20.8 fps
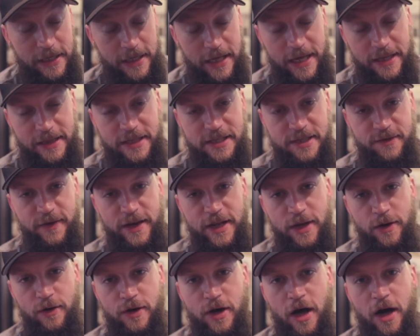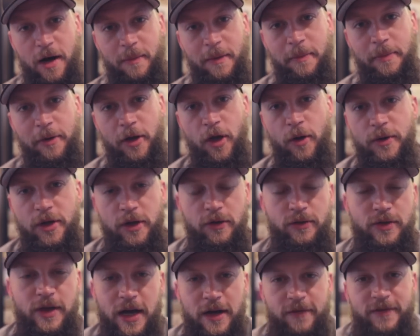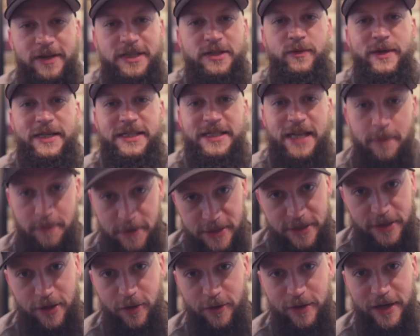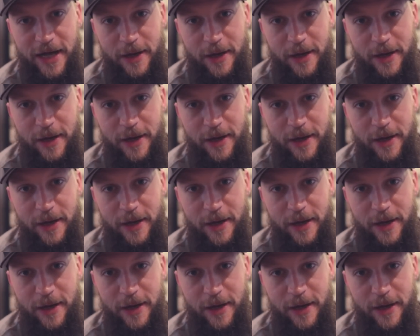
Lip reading: like this video and comment below what you thought of this week's episode,